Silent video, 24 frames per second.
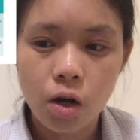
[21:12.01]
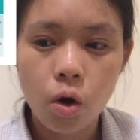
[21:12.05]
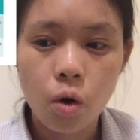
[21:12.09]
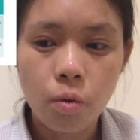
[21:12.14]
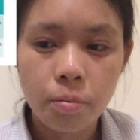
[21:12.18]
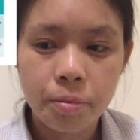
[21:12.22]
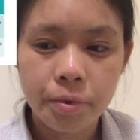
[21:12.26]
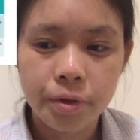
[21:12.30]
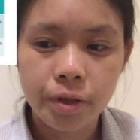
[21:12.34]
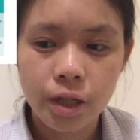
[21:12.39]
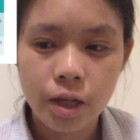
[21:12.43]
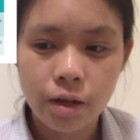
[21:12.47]

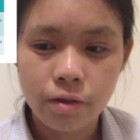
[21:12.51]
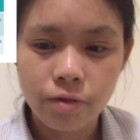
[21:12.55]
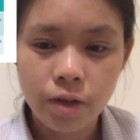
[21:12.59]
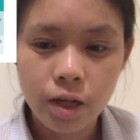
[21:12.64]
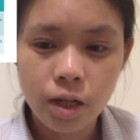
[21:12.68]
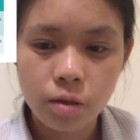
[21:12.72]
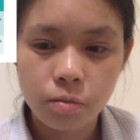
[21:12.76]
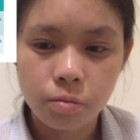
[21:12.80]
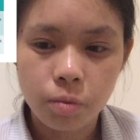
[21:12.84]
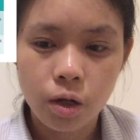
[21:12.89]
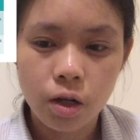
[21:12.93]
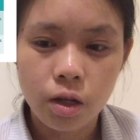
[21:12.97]
openly
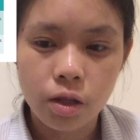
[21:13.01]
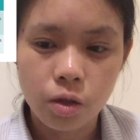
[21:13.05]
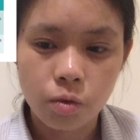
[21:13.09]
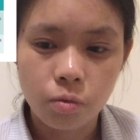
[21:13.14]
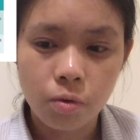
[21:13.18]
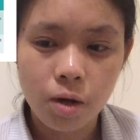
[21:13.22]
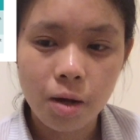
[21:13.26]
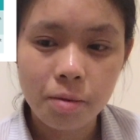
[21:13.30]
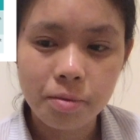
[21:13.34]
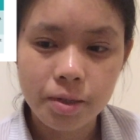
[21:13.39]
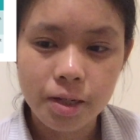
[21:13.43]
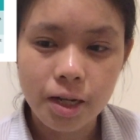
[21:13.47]
available on their
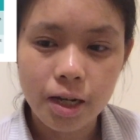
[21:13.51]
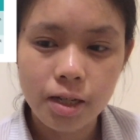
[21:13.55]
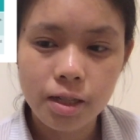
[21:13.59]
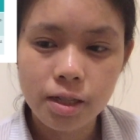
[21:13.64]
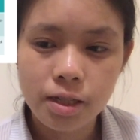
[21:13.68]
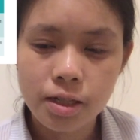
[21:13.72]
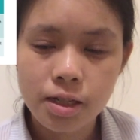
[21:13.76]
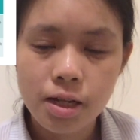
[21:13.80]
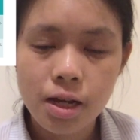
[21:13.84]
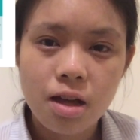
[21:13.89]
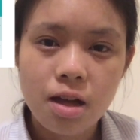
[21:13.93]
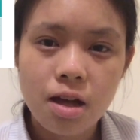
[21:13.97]
websites,